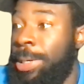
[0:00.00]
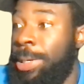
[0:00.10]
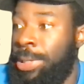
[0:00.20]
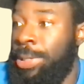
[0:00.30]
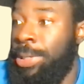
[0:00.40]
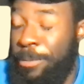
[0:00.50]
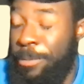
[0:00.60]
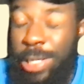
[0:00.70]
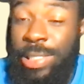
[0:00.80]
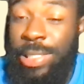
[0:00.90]
compared to
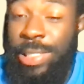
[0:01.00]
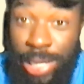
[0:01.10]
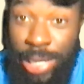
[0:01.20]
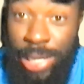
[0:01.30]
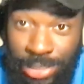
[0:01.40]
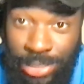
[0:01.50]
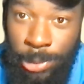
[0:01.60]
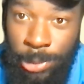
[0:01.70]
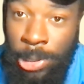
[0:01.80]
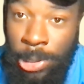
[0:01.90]
last year when you had
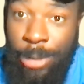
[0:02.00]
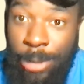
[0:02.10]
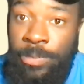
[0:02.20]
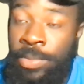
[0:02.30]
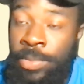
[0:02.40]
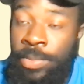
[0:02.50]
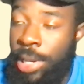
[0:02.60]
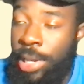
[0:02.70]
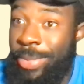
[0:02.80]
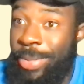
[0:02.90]
Bijan
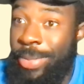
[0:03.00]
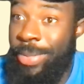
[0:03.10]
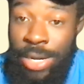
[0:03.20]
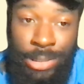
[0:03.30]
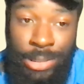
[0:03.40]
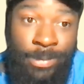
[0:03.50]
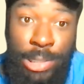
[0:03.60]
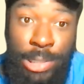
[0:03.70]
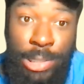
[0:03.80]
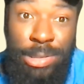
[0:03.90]
and Jameer Gibbs
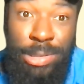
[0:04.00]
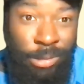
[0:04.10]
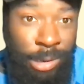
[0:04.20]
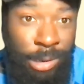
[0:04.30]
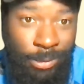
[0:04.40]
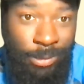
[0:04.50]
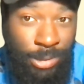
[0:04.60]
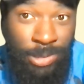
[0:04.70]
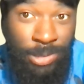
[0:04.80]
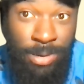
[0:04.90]
both going in the first
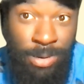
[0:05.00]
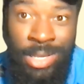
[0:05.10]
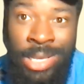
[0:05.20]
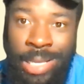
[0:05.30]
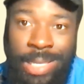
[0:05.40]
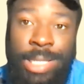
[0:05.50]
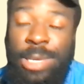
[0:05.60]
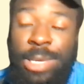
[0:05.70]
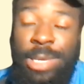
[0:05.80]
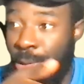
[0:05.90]
round, and then even
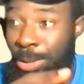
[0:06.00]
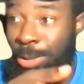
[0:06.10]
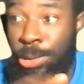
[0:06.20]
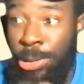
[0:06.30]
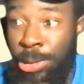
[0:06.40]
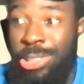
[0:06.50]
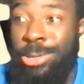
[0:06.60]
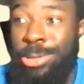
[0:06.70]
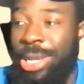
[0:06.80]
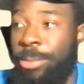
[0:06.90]
in 2022 when
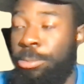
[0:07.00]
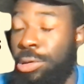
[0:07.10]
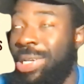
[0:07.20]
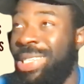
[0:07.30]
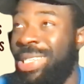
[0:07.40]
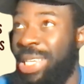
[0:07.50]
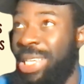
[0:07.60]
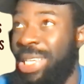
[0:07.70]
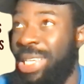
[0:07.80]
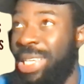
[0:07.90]
you had Brees
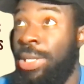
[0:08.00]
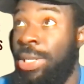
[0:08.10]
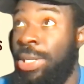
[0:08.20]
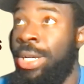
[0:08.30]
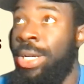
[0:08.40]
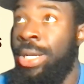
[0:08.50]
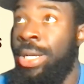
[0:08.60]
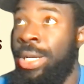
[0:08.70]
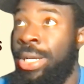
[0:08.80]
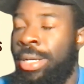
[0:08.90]
and
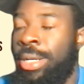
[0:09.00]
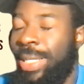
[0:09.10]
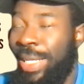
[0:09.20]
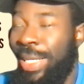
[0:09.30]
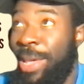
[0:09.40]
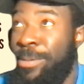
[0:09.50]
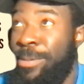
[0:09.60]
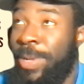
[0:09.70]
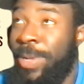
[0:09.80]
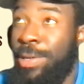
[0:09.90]
Damian
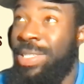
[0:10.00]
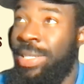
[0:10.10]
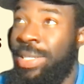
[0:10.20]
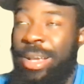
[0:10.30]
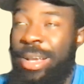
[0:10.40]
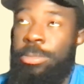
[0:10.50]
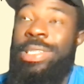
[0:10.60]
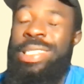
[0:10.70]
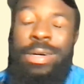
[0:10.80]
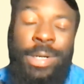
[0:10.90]
Pierce, yeah, Brees
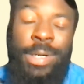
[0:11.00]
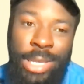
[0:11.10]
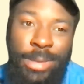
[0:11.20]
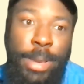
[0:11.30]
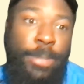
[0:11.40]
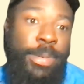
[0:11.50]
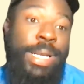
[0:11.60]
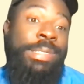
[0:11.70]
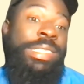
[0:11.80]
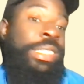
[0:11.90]
Hall, Damian
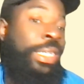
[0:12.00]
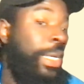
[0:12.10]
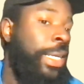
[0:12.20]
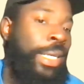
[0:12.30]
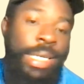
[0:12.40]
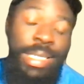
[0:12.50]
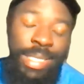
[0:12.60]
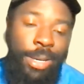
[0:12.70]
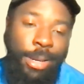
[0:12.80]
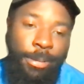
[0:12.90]
Pierce. It's like
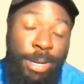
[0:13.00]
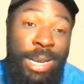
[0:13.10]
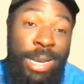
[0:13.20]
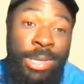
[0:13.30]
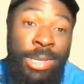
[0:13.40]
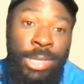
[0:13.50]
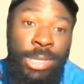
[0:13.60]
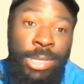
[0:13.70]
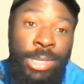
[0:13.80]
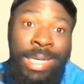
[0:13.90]
comparing these
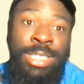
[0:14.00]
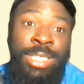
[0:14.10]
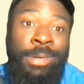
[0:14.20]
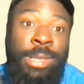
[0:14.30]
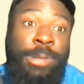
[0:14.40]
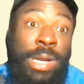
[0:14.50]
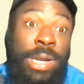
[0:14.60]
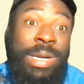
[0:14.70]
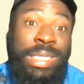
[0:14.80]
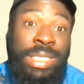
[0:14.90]
last two running back
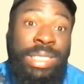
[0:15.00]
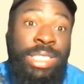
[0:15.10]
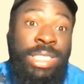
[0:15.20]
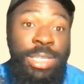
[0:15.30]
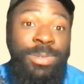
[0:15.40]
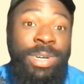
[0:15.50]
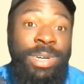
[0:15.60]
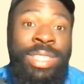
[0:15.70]
classes to this one.